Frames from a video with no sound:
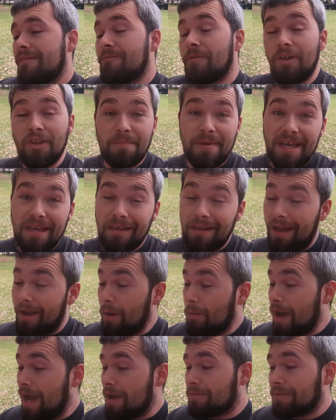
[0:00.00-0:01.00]
Vullaby,
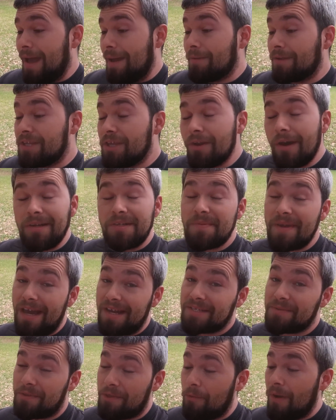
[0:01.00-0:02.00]
Oh wow. I, you know, to be
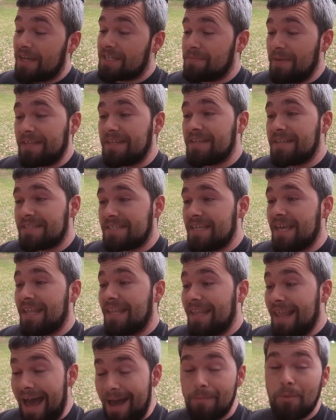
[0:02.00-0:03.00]
honest with you, I expected to see a
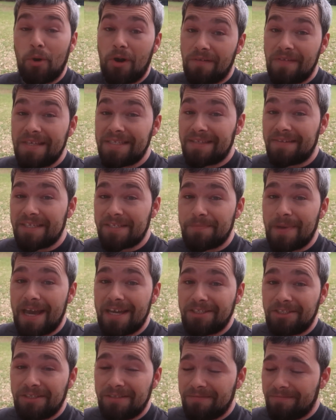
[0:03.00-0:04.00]
lot more of these in this
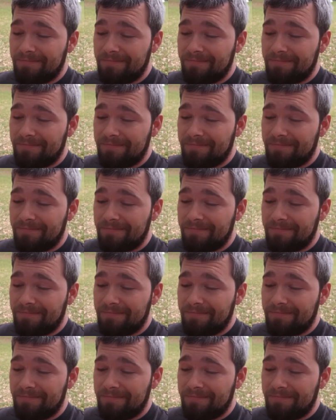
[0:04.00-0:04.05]
batch.